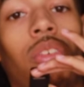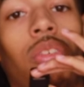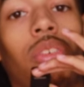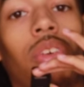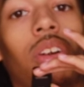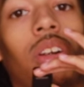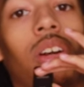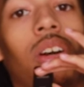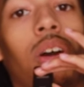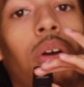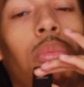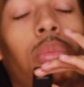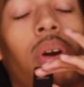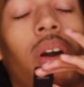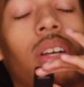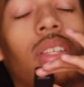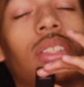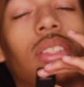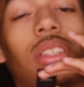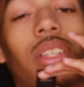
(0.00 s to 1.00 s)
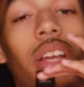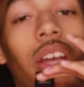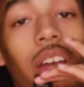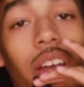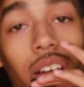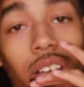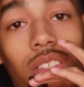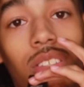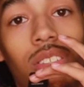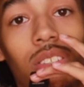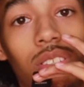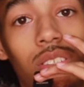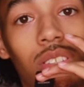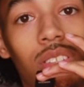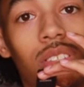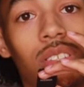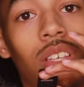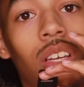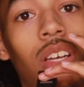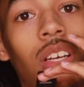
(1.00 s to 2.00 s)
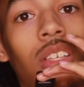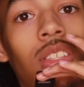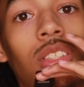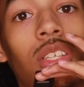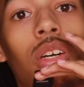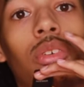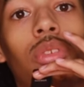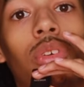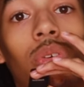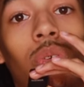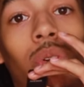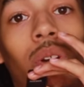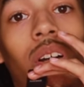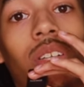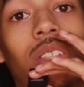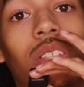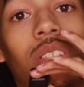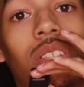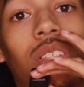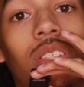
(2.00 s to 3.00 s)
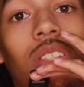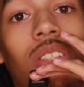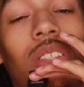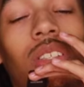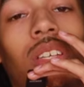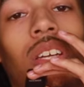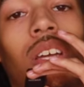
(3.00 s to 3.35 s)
for an unboxing actually. So if you watching it